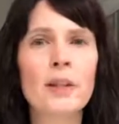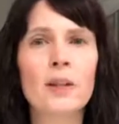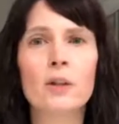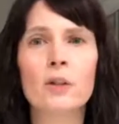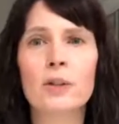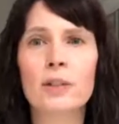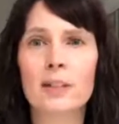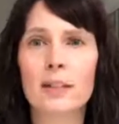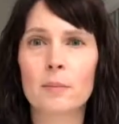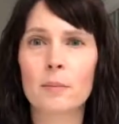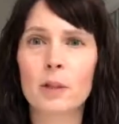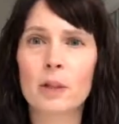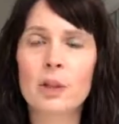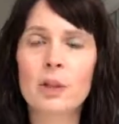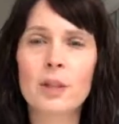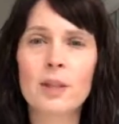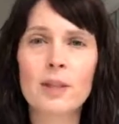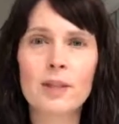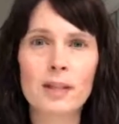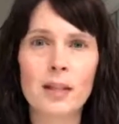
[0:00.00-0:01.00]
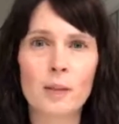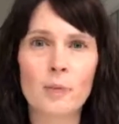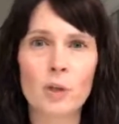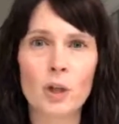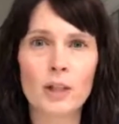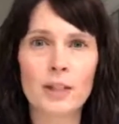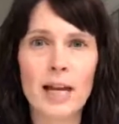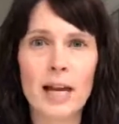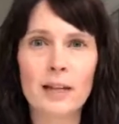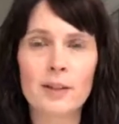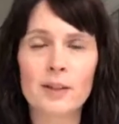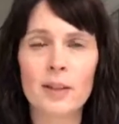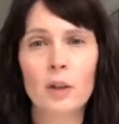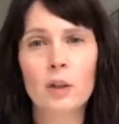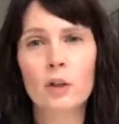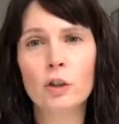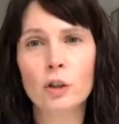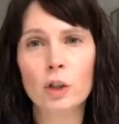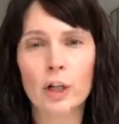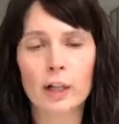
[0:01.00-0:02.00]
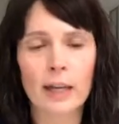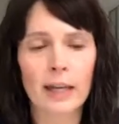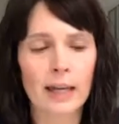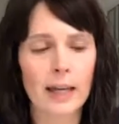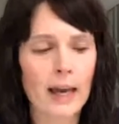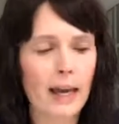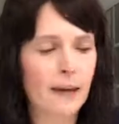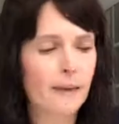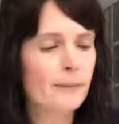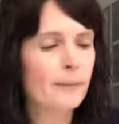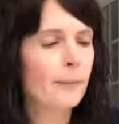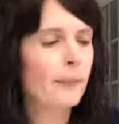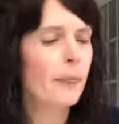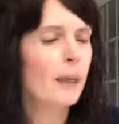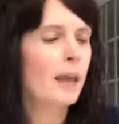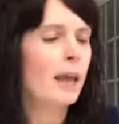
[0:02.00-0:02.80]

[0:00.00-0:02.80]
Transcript: that are similar to the subject house that you're looking at.